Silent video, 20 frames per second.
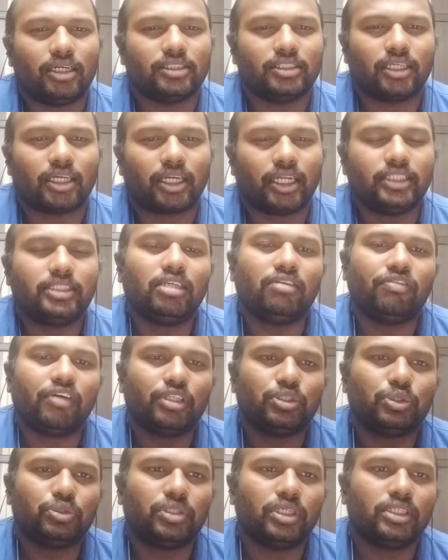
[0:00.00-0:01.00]
The reason
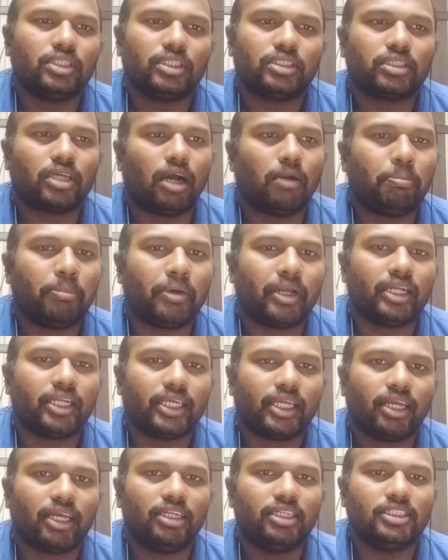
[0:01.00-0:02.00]
for choosing this copper
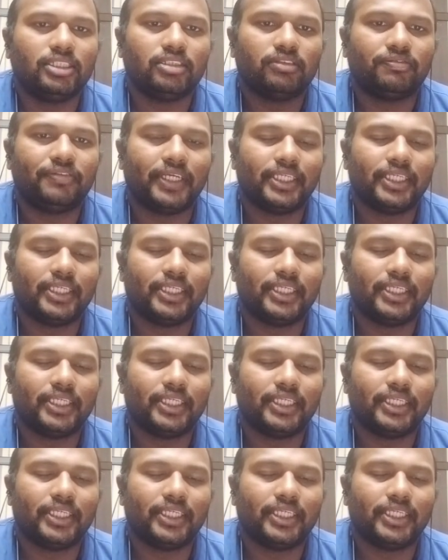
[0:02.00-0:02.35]
nickel